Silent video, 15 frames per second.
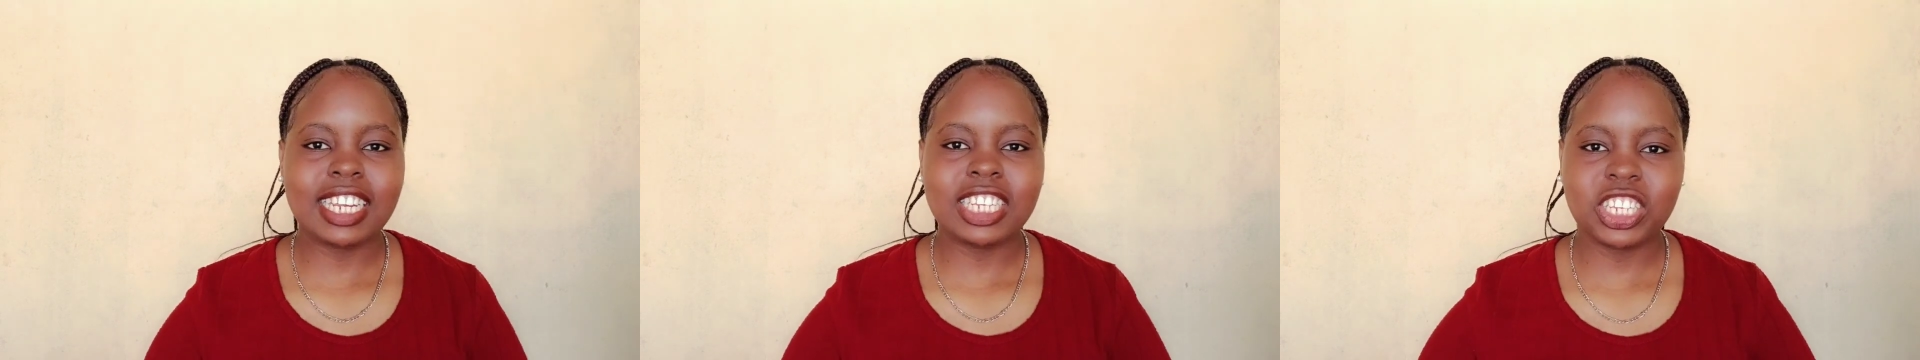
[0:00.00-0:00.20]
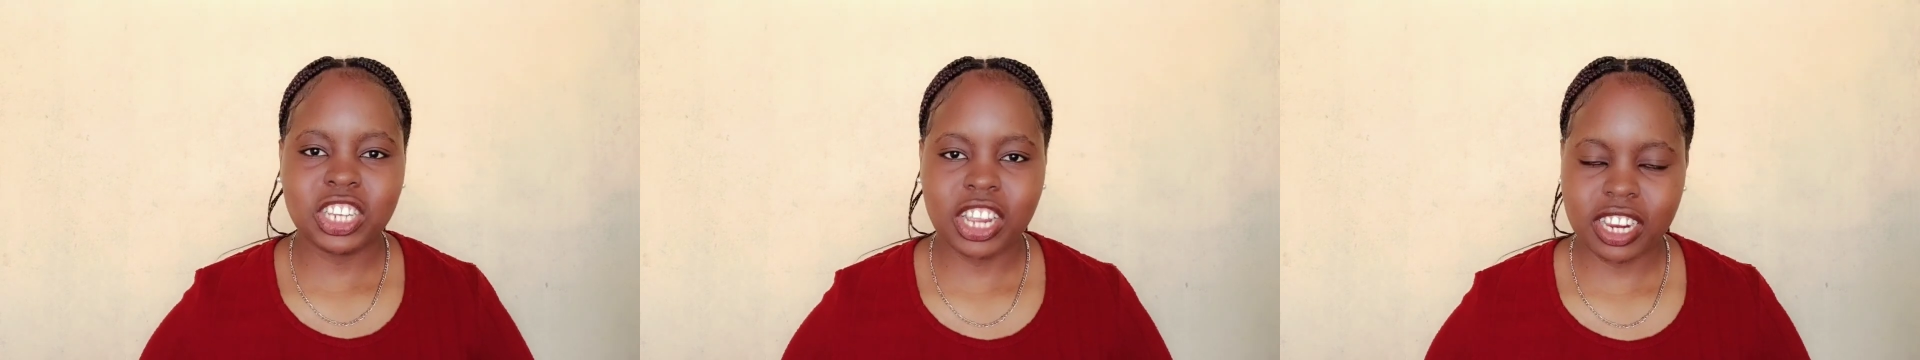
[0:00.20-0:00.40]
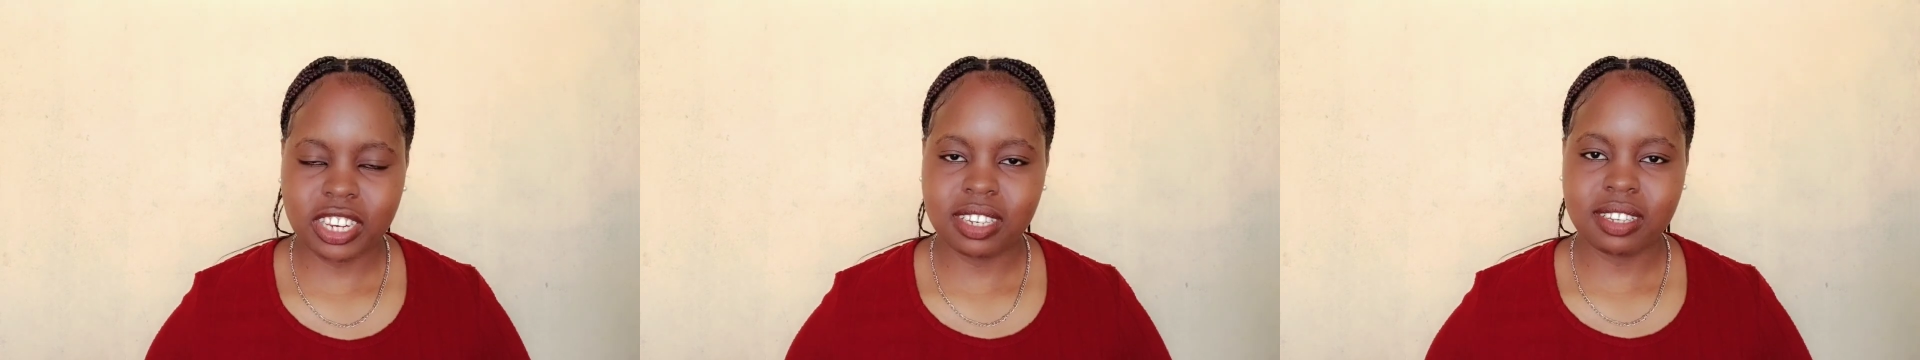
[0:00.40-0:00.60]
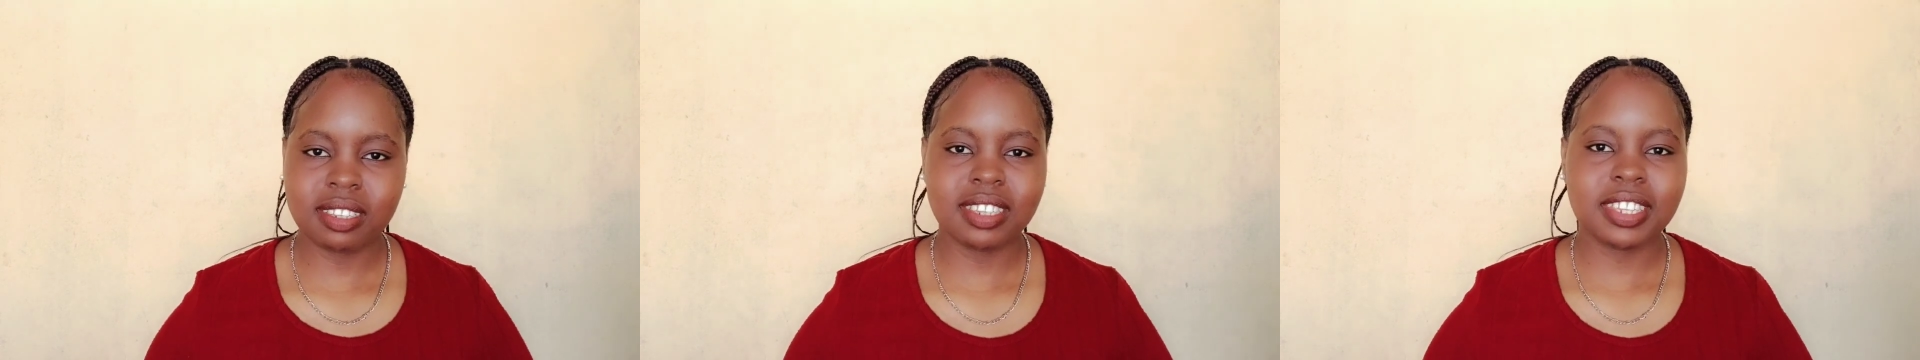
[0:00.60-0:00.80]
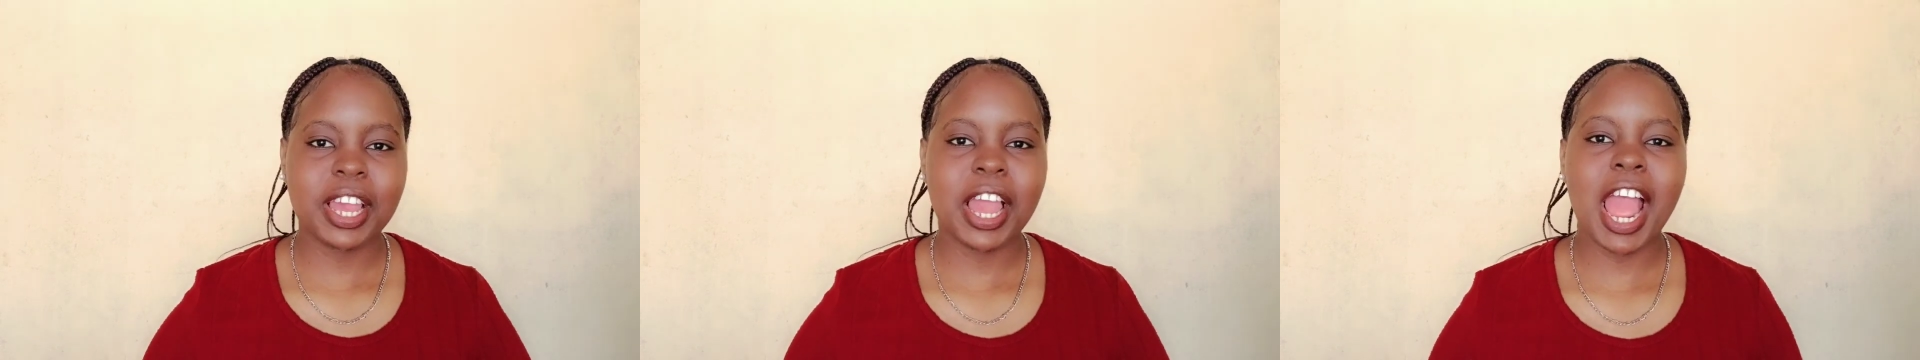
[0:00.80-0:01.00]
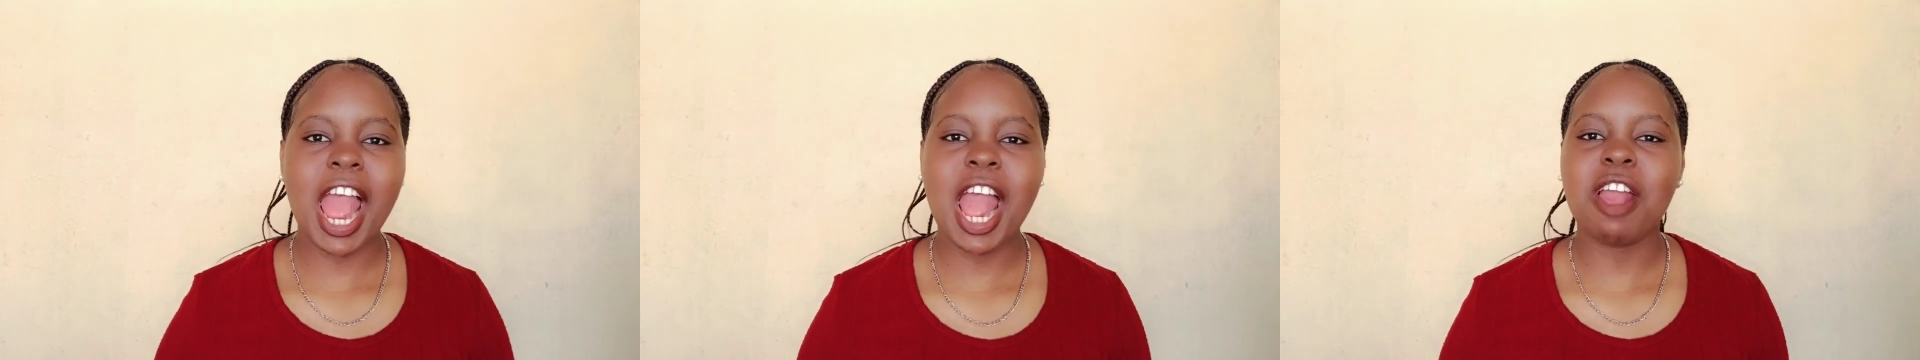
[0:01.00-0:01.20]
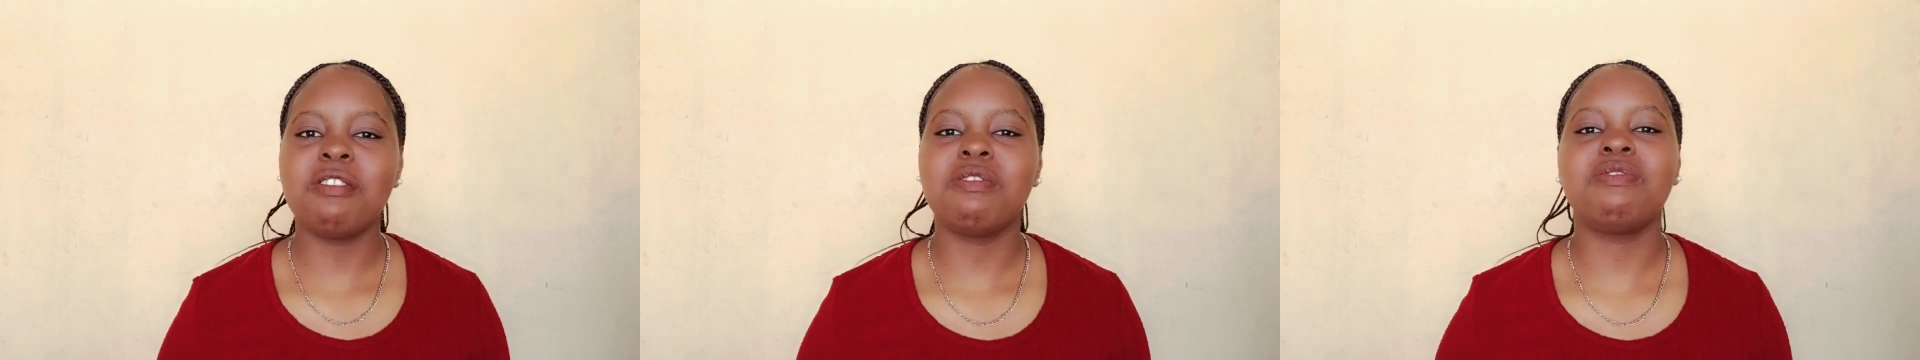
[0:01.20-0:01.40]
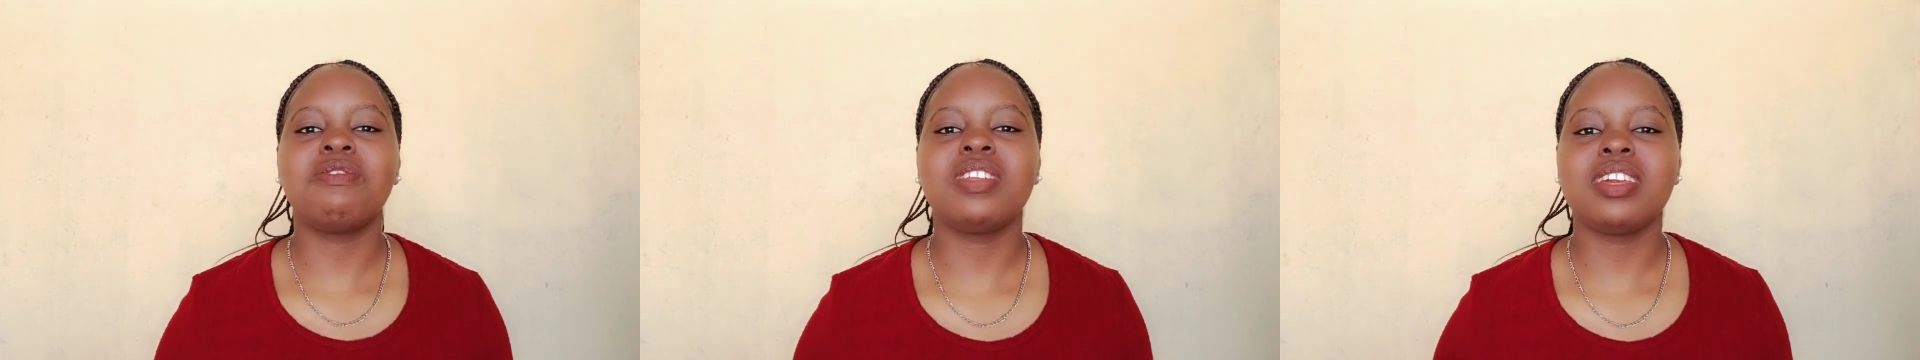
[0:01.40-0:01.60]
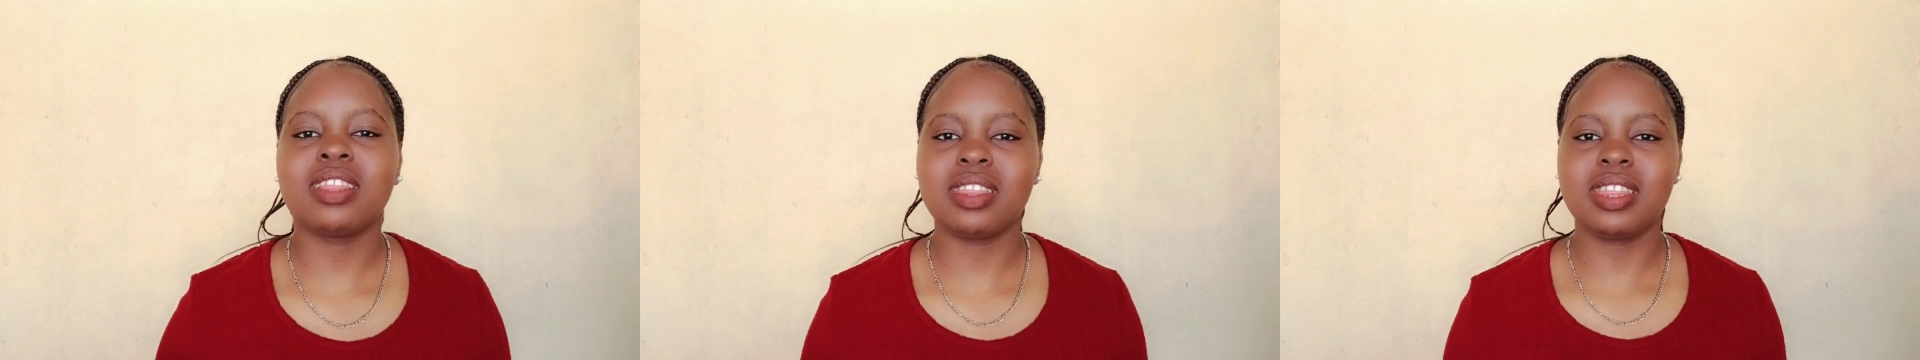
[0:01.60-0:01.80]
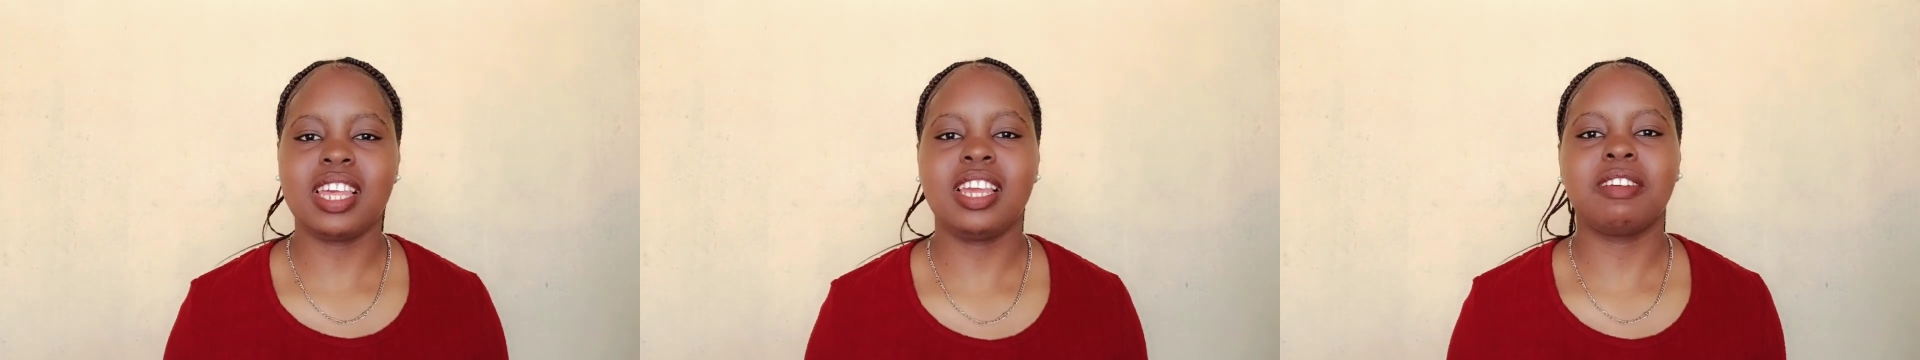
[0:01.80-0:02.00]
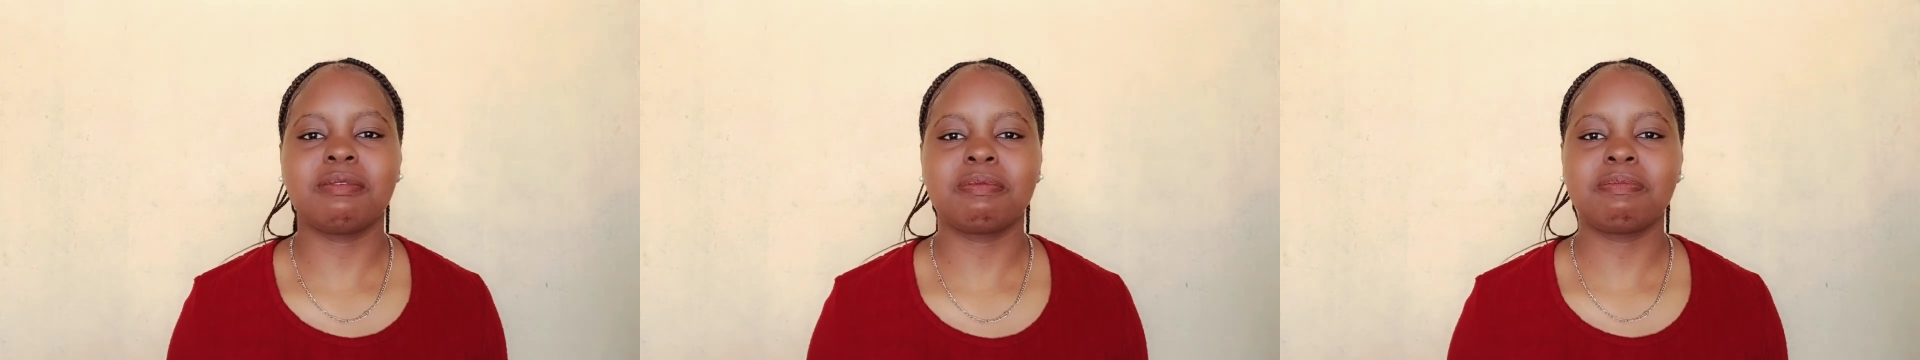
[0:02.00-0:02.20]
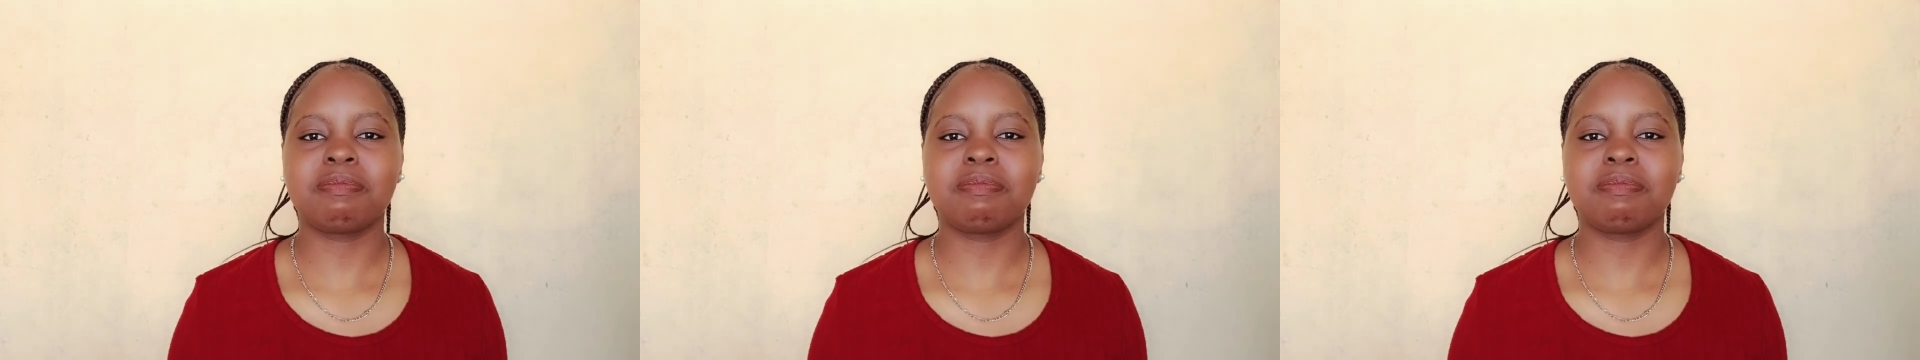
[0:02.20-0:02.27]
changes everything.